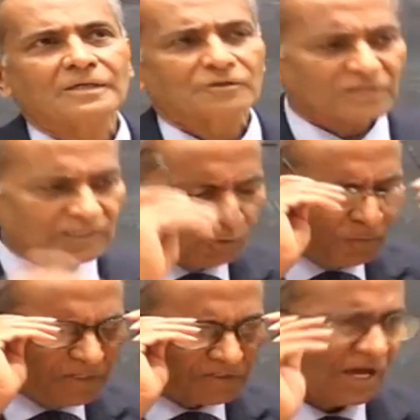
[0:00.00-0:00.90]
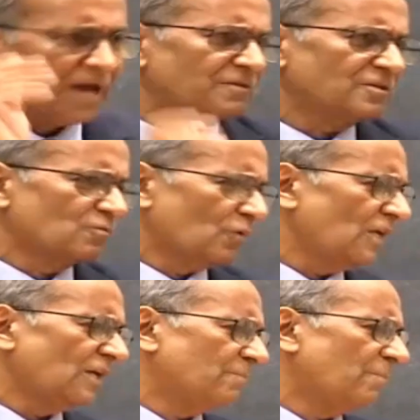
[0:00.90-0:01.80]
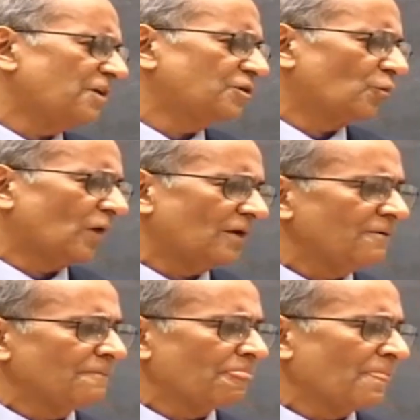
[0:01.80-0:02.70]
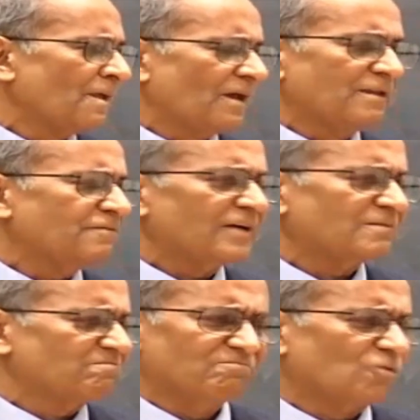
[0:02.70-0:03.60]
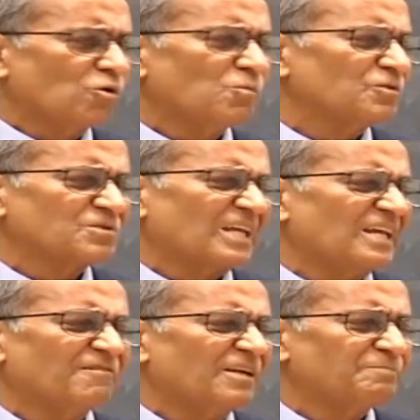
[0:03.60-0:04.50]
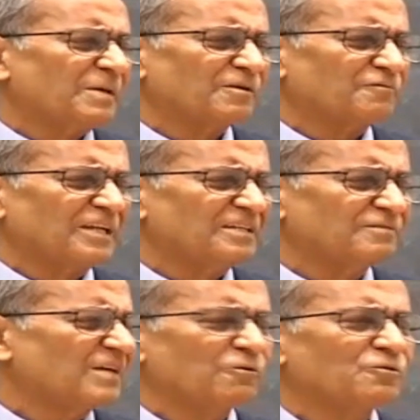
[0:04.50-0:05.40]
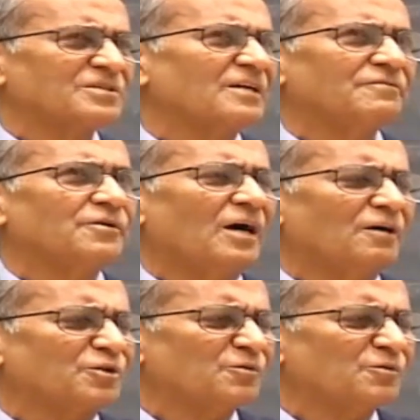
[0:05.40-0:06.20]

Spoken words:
Because at the moment, science is winning in a major way, and in fact, almost telling people of religion, we're going to snuff you out.